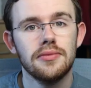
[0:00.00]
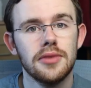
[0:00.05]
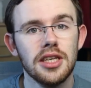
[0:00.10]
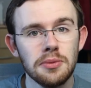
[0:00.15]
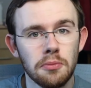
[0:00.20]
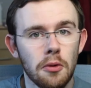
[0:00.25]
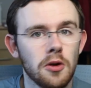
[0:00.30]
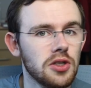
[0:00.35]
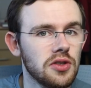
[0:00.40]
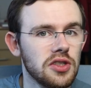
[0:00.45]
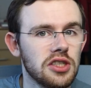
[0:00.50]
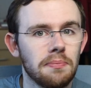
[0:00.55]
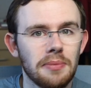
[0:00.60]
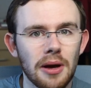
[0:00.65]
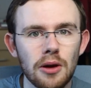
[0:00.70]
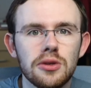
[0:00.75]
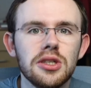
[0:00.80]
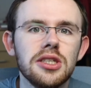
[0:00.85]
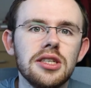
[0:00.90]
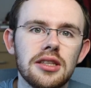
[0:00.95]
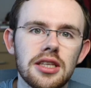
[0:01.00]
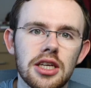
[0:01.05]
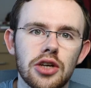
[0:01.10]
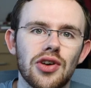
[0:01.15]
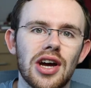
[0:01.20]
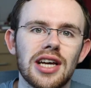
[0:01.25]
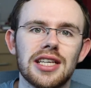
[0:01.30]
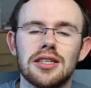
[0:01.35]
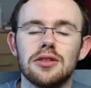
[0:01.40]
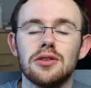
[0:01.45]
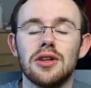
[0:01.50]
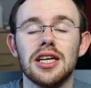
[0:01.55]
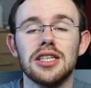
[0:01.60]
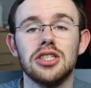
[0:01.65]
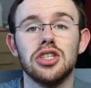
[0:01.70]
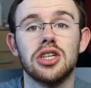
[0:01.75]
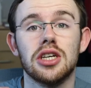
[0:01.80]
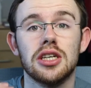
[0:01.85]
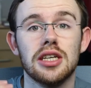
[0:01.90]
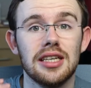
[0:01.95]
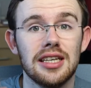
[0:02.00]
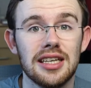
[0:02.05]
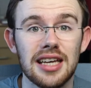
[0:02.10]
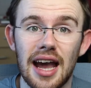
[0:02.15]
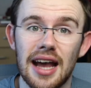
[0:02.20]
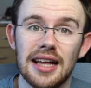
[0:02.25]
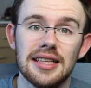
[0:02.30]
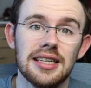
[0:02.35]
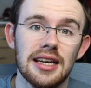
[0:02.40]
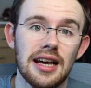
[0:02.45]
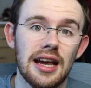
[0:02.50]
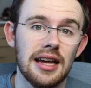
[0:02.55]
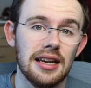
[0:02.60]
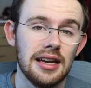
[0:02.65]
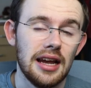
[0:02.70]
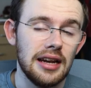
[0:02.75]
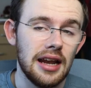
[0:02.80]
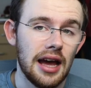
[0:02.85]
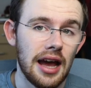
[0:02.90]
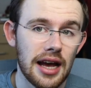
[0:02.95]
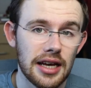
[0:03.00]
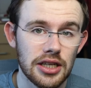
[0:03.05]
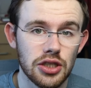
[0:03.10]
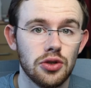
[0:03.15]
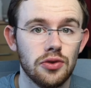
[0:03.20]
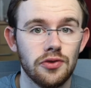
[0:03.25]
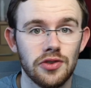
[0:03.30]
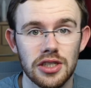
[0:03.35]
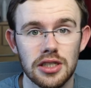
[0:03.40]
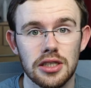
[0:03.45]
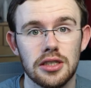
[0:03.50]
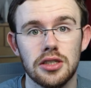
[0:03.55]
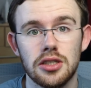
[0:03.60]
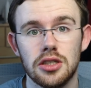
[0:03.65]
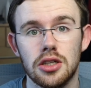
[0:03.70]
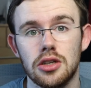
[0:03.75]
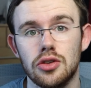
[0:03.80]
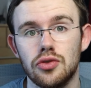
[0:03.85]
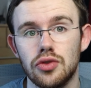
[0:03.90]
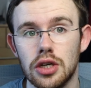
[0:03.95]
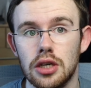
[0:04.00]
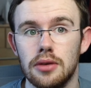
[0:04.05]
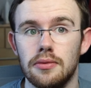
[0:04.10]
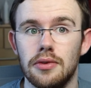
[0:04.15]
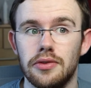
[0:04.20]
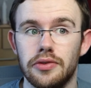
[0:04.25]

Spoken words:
This module is about as theoretical as you're going to get in an astrophysics degree.